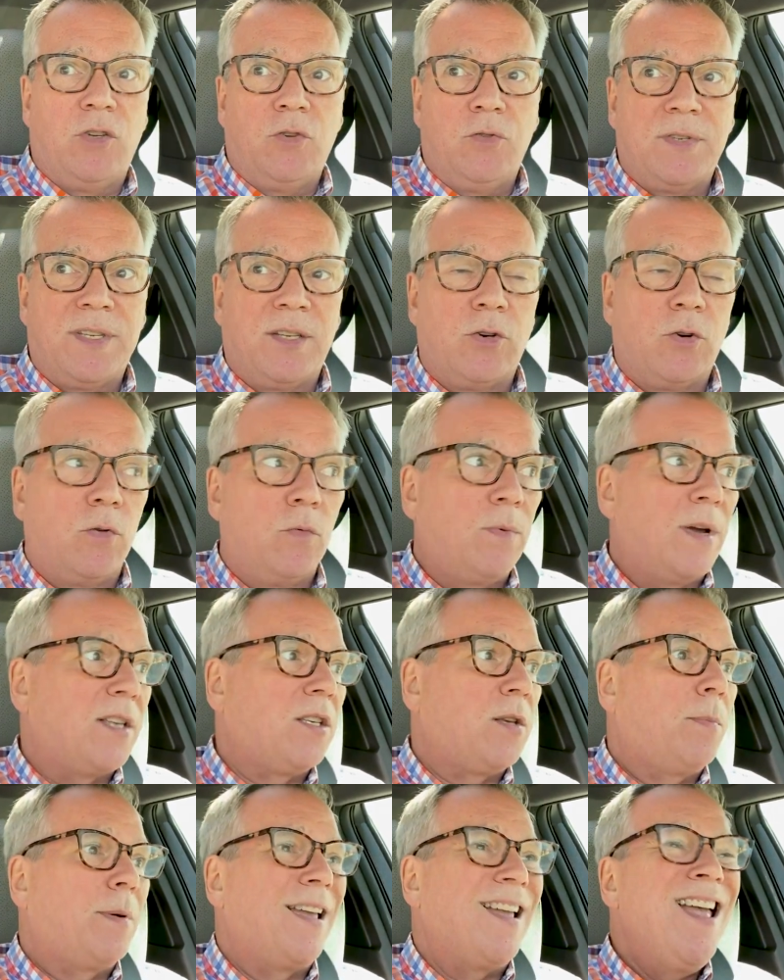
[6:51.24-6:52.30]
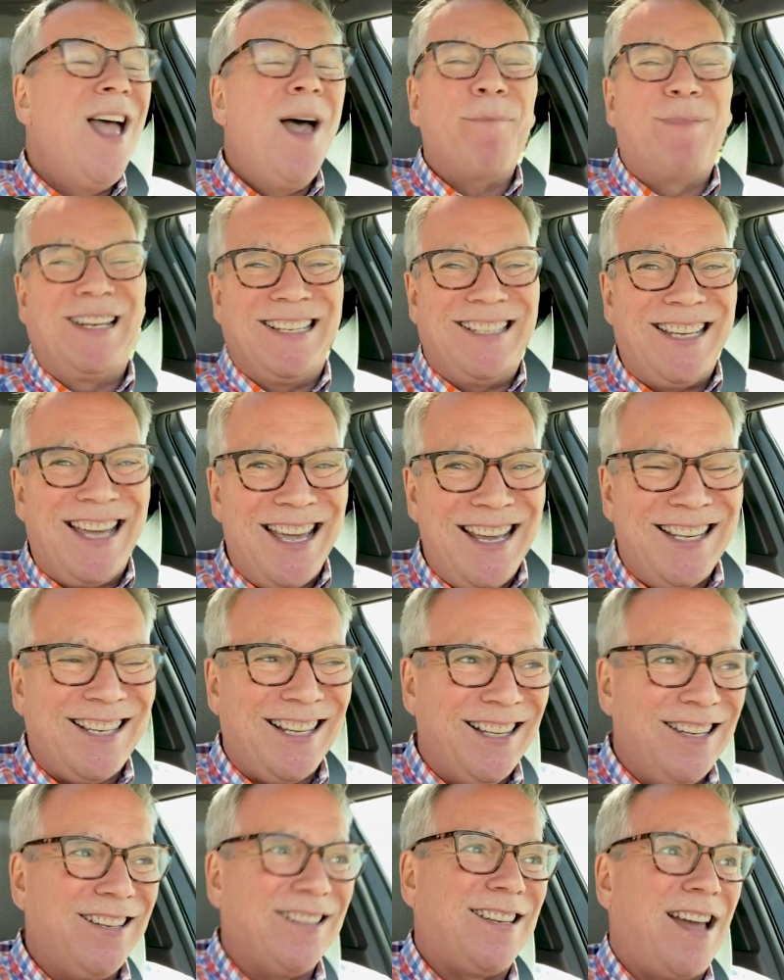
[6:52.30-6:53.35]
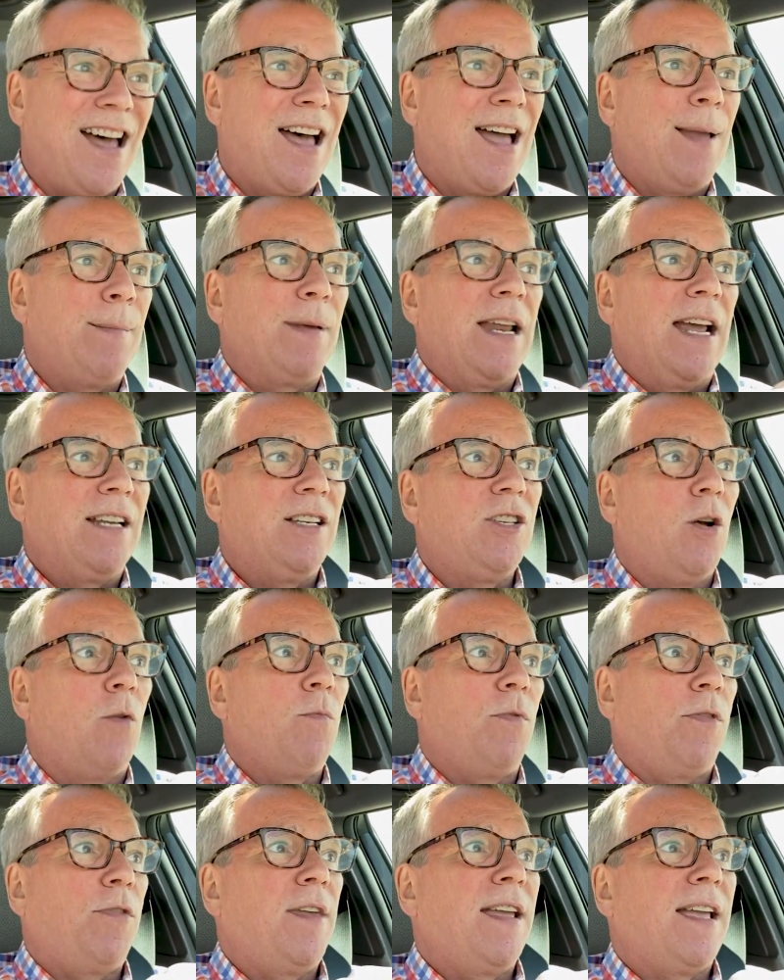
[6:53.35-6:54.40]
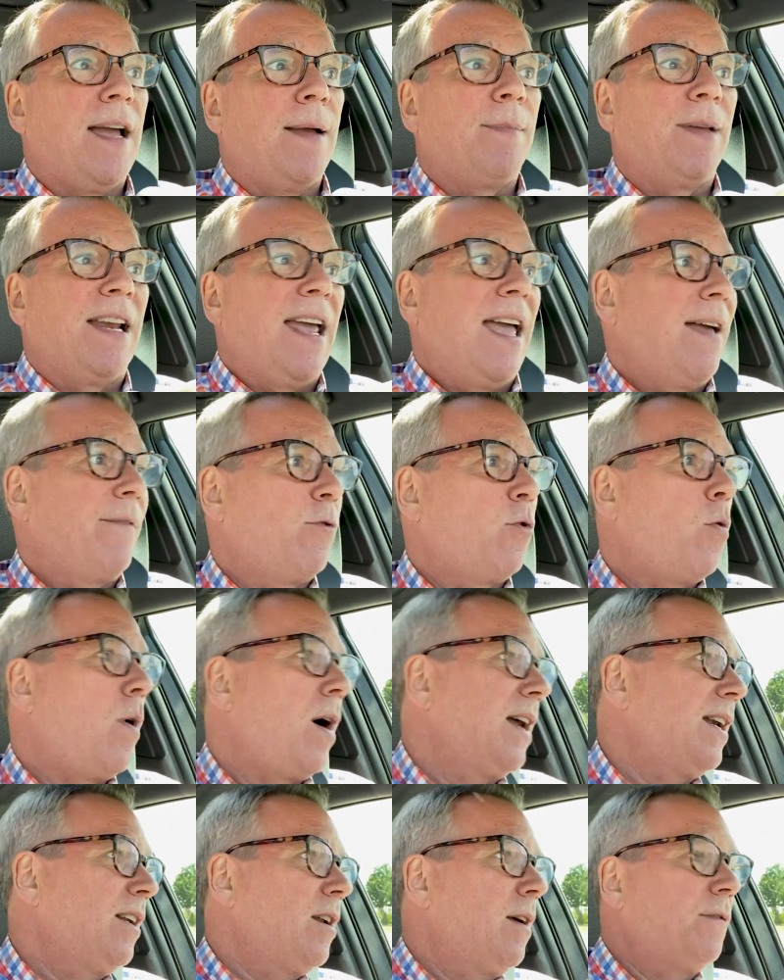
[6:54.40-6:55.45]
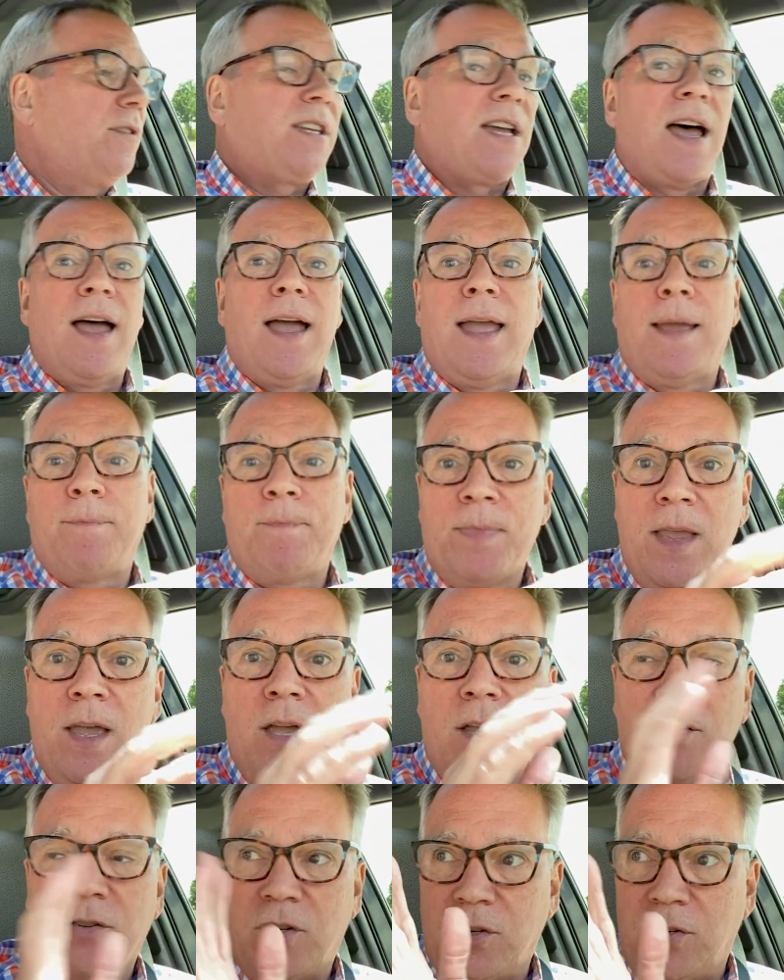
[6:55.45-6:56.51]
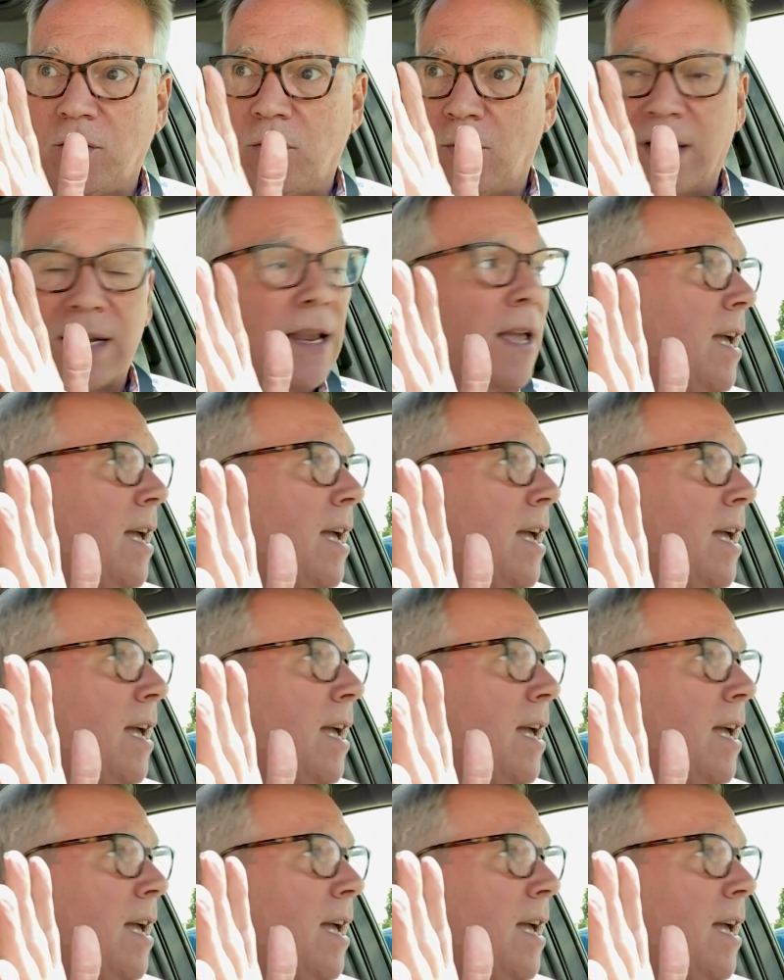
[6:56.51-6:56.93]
using her recipe, but it takes a little time, and I don't think I'm gonna have quite enough time to do it